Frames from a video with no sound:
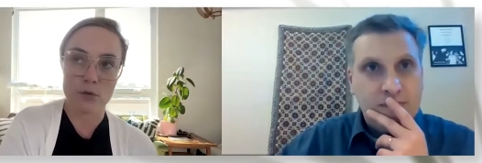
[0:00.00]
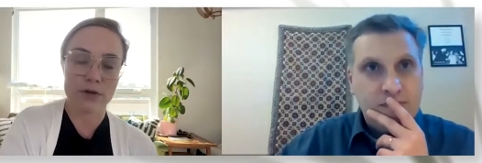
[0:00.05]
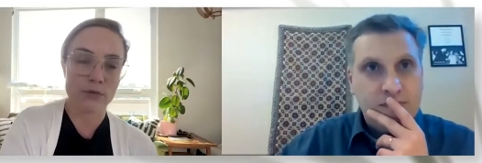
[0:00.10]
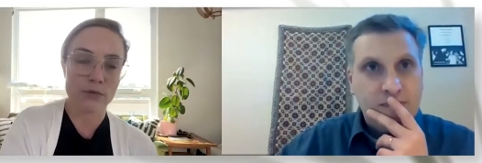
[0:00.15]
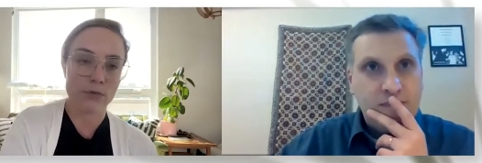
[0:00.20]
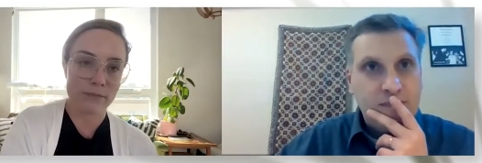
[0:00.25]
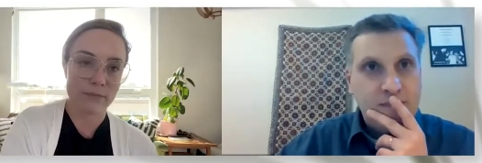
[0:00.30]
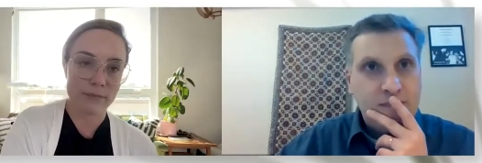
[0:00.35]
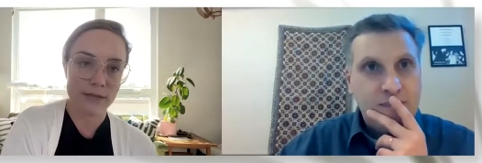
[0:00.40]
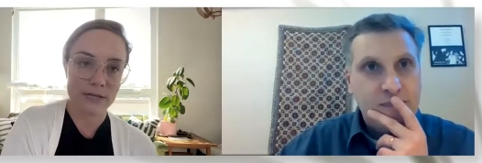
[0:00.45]

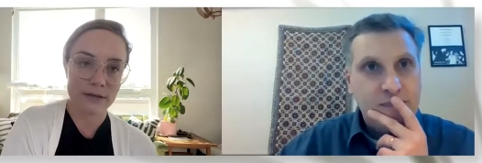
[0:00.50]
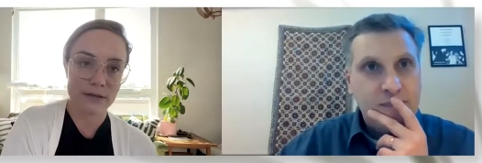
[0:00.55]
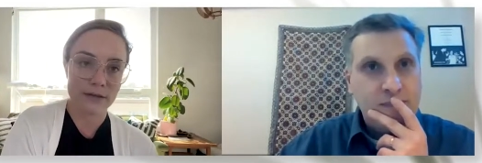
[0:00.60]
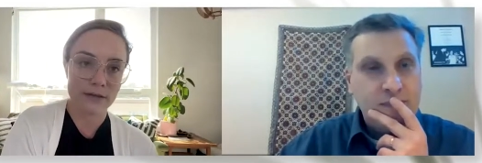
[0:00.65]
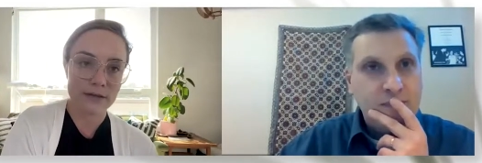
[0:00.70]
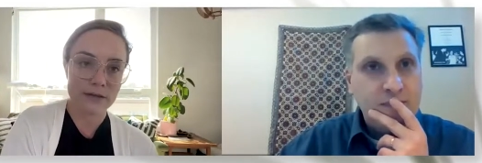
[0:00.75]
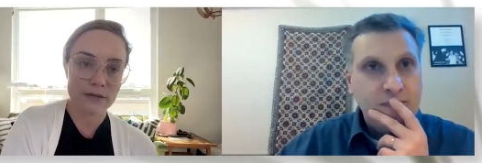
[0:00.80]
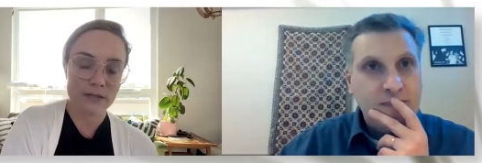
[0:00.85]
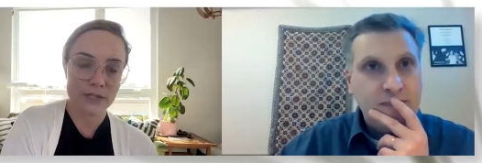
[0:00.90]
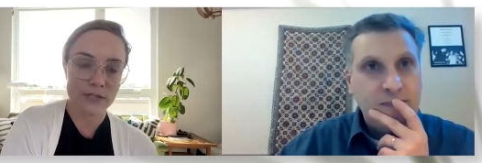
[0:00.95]
Speaker 1: queer
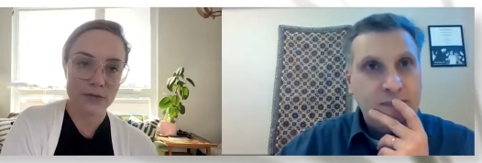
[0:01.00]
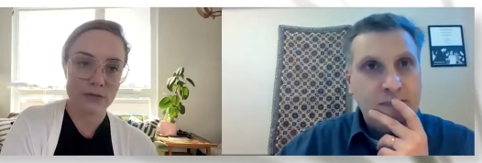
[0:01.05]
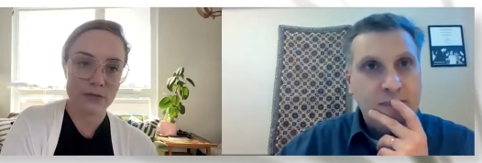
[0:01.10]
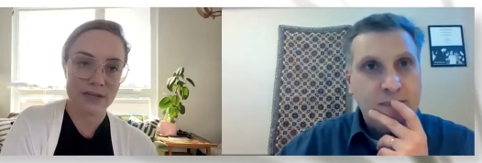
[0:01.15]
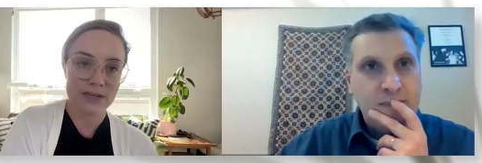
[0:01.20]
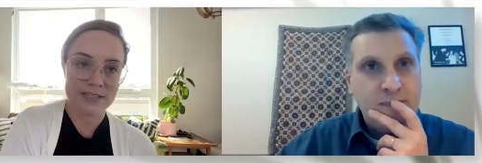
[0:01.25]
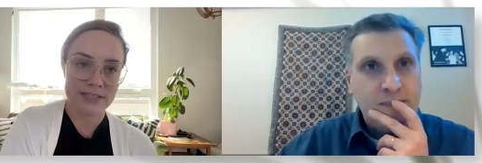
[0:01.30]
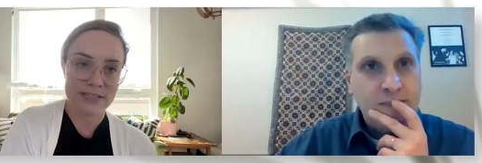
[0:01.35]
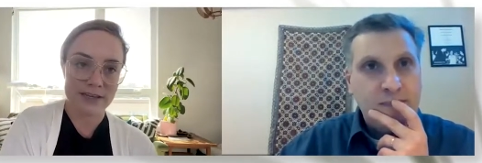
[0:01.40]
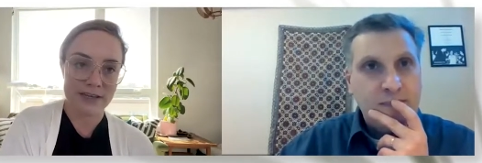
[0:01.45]
woman you
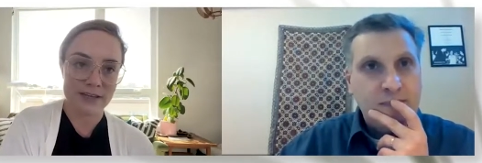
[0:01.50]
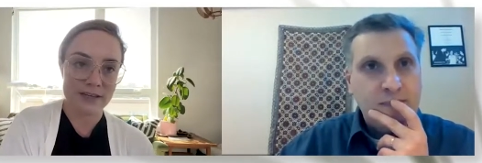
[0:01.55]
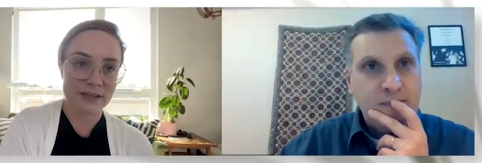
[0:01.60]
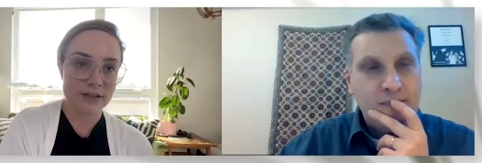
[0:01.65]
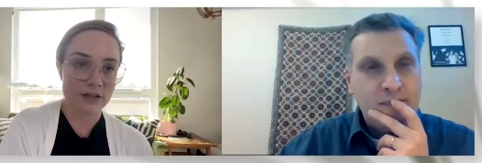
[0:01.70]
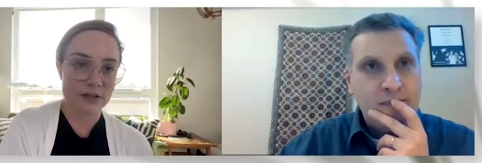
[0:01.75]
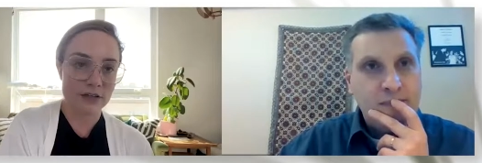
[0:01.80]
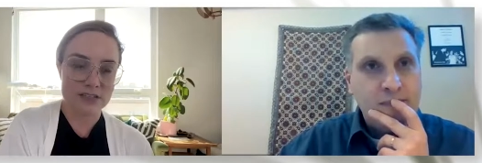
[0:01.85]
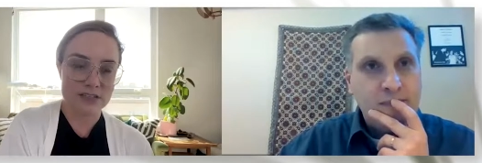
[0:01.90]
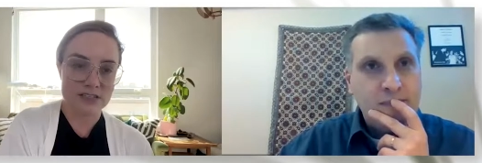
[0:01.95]
need to
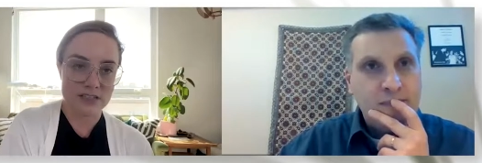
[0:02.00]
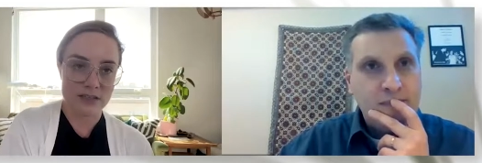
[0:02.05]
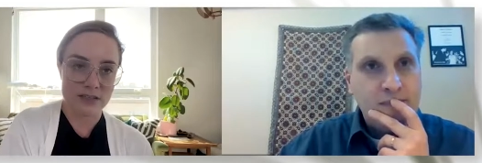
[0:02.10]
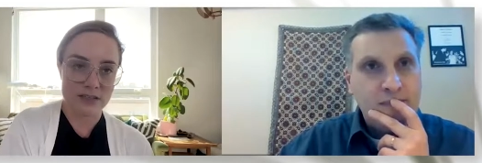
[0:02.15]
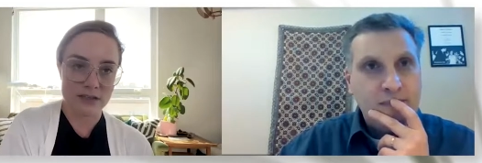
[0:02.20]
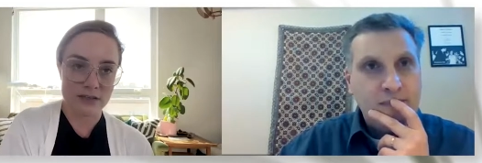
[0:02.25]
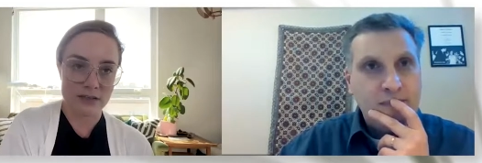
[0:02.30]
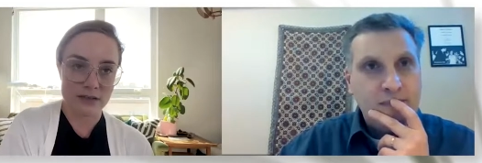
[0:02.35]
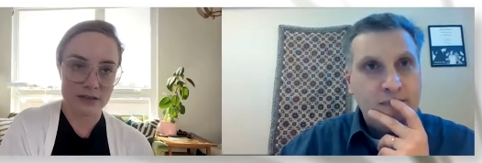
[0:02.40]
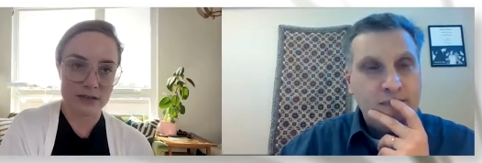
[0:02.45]
adhere to
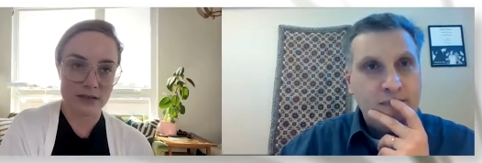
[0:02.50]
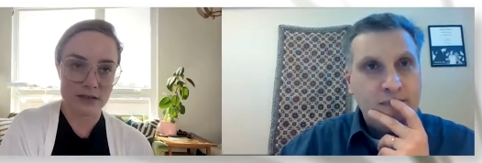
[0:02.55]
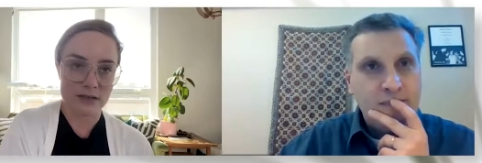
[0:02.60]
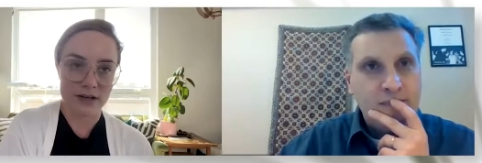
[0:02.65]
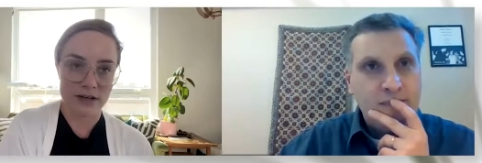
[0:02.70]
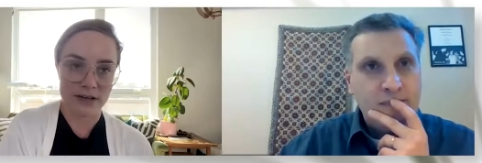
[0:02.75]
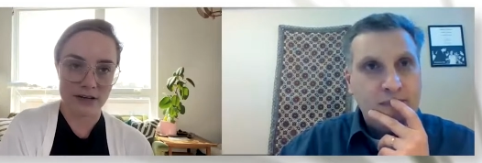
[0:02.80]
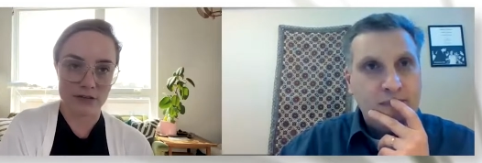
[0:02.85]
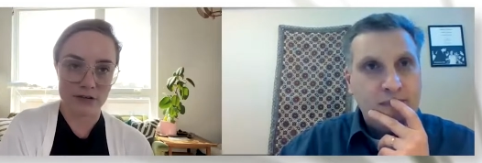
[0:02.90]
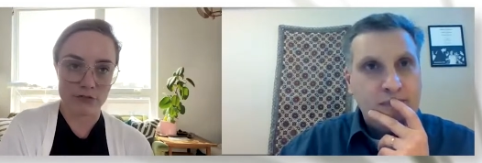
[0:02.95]
the
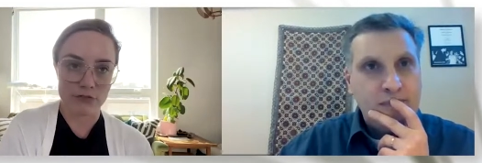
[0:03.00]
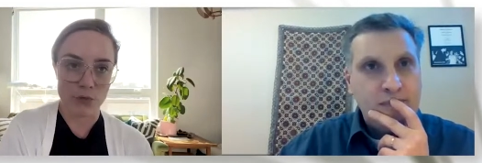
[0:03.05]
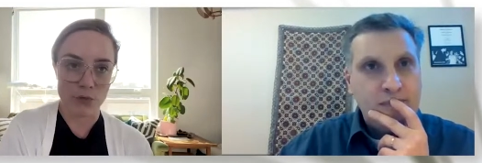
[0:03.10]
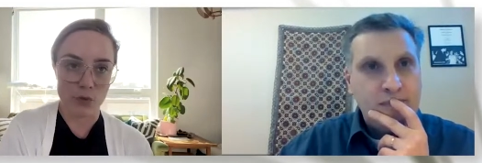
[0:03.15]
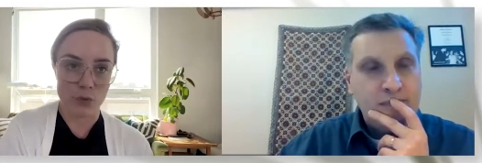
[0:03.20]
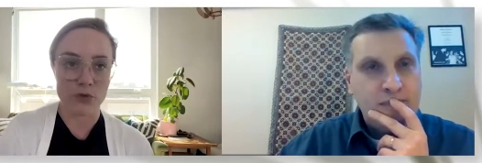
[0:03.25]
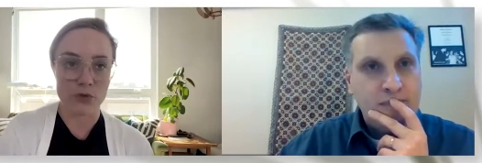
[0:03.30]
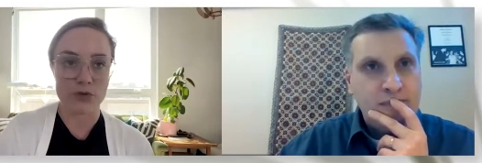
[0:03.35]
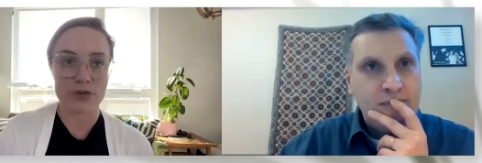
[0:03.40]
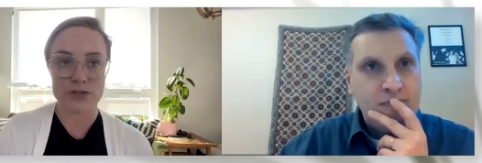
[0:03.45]
kind of
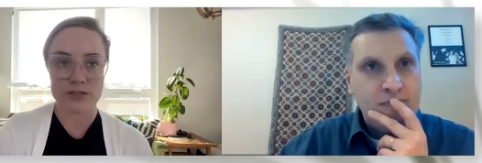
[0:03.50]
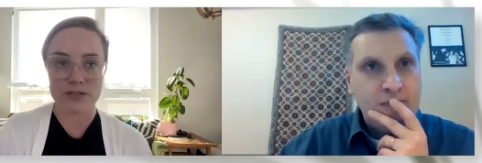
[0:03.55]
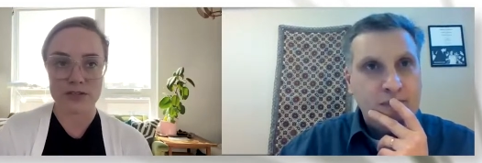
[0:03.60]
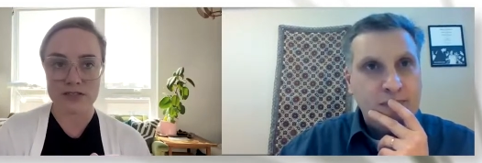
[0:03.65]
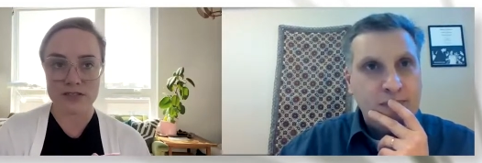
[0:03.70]
old